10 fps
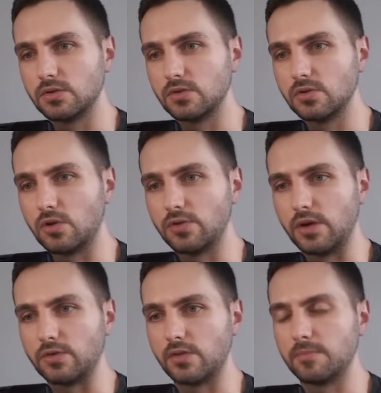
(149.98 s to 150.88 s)
go
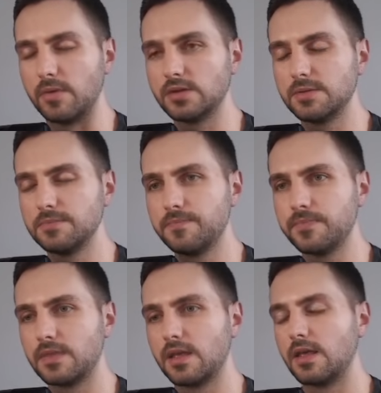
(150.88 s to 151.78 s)
down to the bottom,
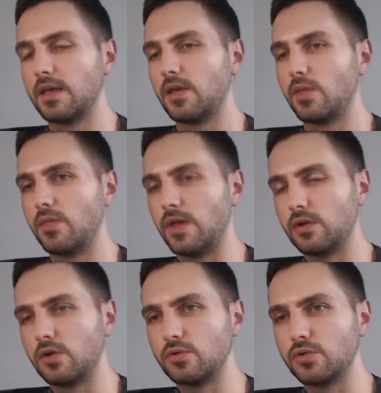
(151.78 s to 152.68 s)
then
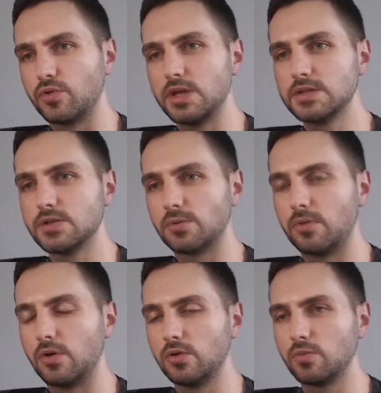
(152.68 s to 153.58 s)
go into insert
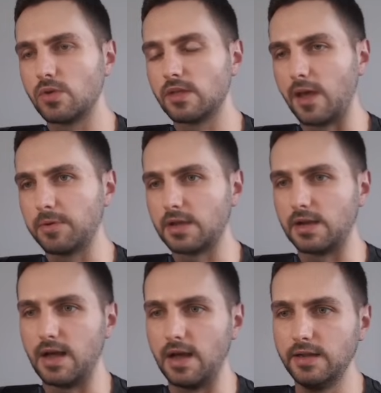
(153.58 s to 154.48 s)
mode with capital
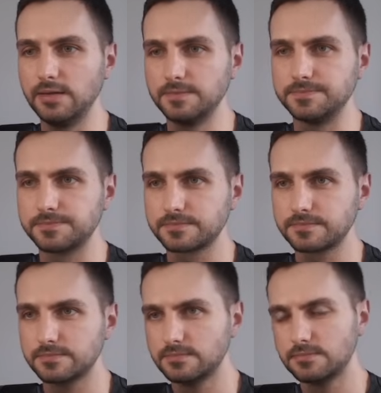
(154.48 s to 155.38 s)
I,
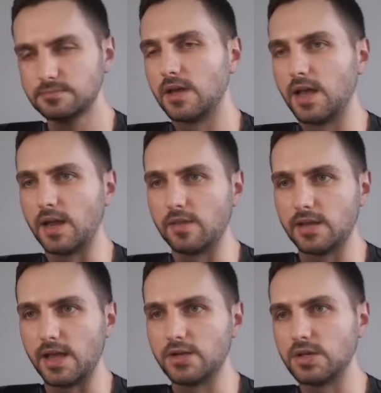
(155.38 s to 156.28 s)
add the
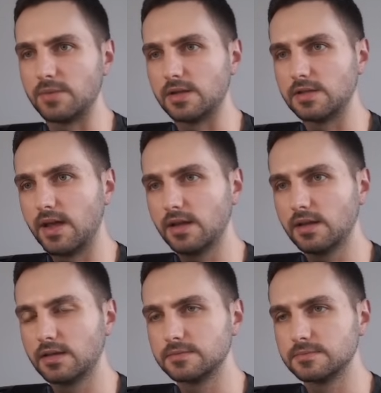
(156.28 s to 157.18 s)
HTML tag,
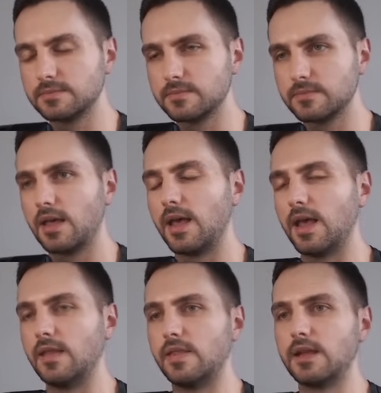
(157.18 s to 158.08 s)

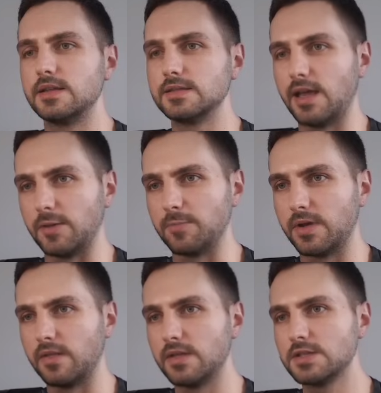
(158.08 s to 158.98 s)
and then escape.
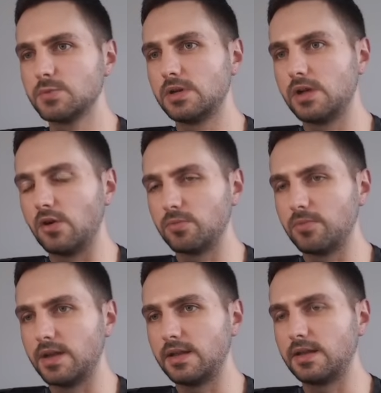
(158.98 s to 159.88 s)
And this will
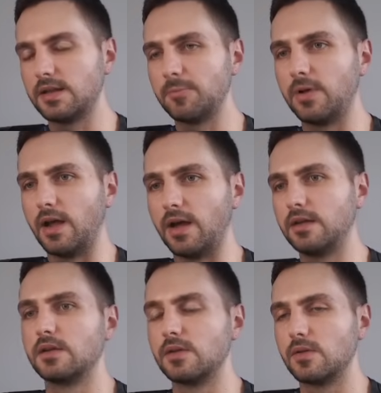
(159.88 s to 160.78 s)
automatically
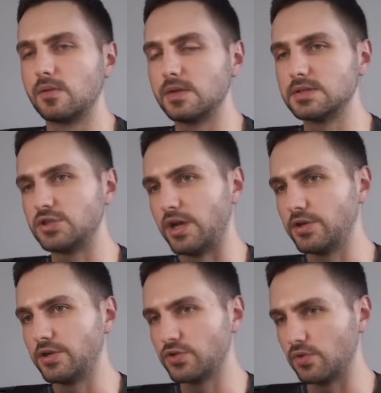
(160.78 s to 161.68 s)
apply this
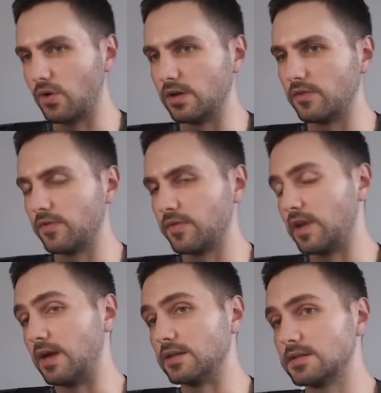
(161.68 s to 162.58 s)
change to all of the
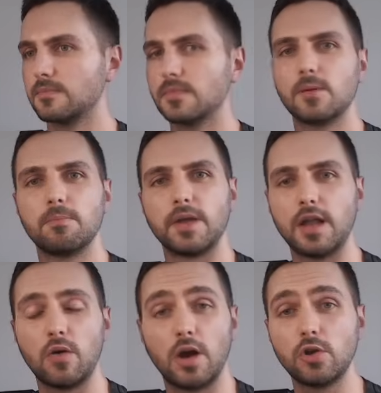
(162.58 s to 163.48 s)
lines. But
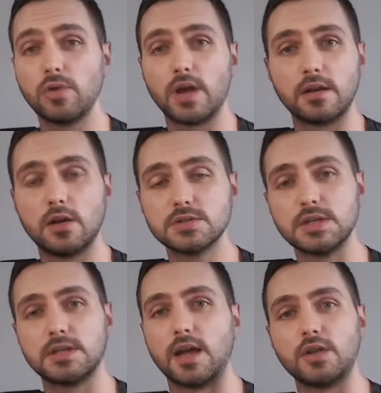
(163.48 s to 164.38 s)
now how do we add a
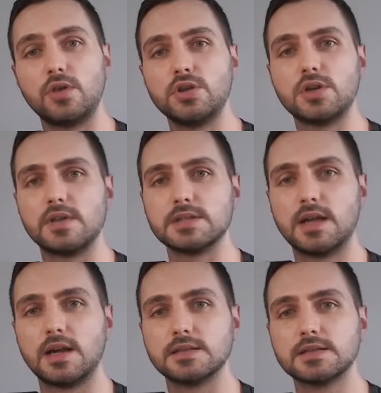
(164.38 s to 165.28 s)
closing tag to each of these
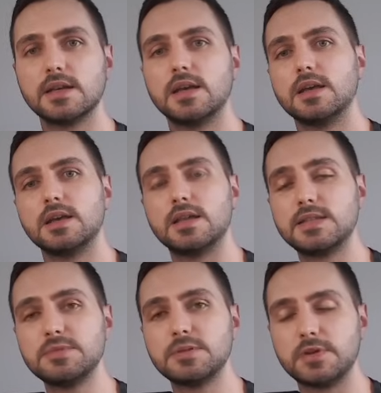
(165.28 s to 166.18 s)
lines? It
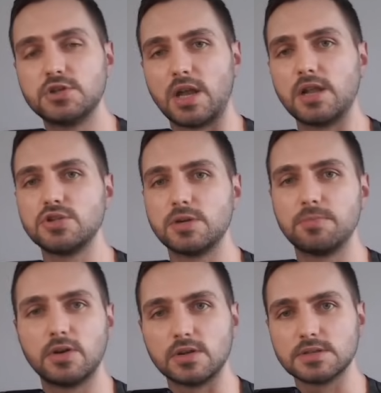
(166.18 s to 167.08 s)
seems a bit challenging
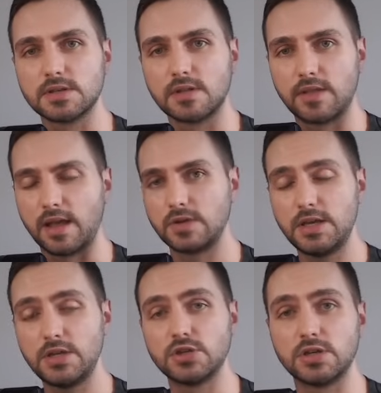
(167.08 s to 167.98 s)
because they have
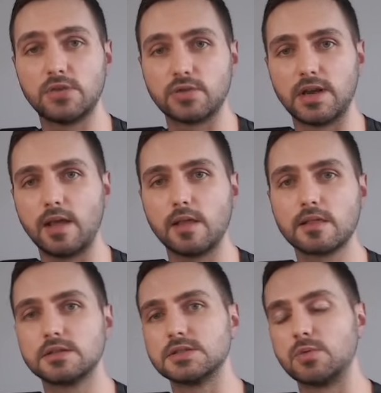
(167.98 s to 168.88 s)
each a different length,
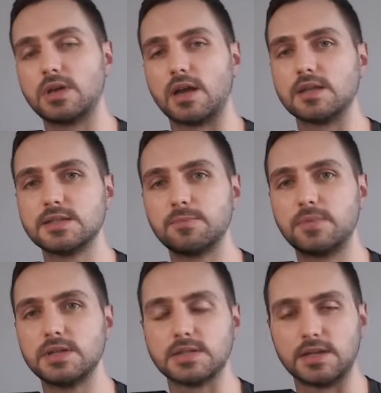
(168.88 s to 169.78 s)
so we can't
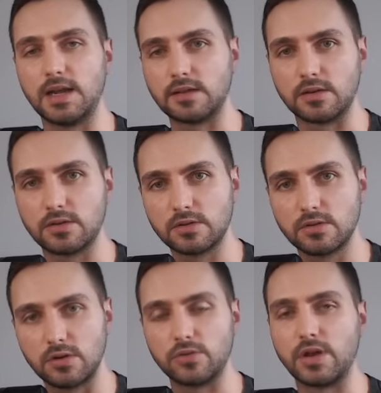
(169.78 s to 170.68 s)
simply select and
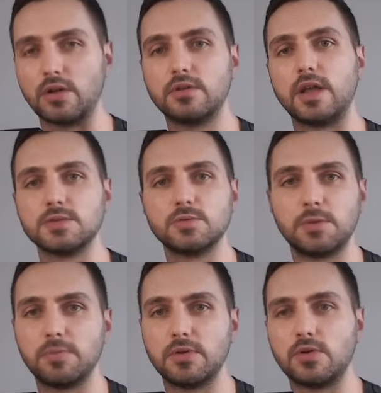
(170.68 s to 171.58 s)
go down as we
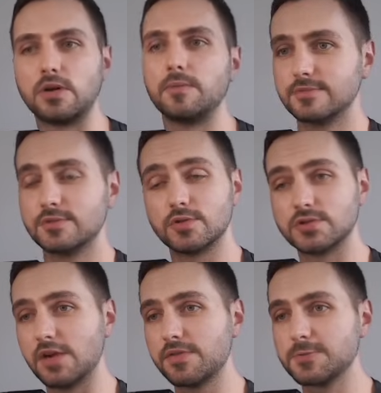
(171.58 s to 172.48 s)
did before. To
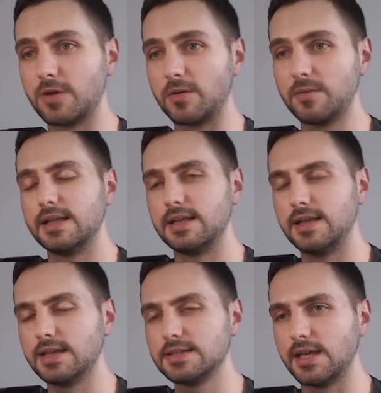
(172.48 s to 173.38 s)
solve this problem,
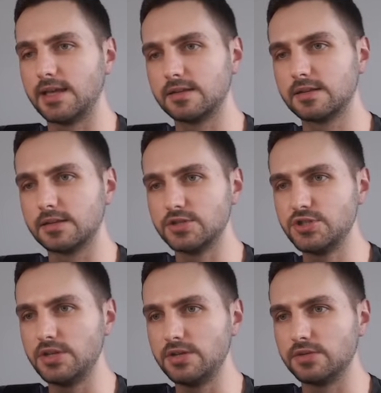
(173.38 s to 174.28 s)
let's hit
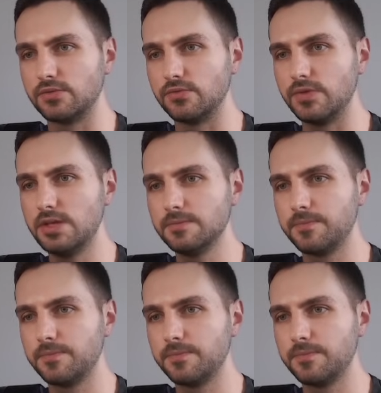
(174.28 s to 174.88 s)
GV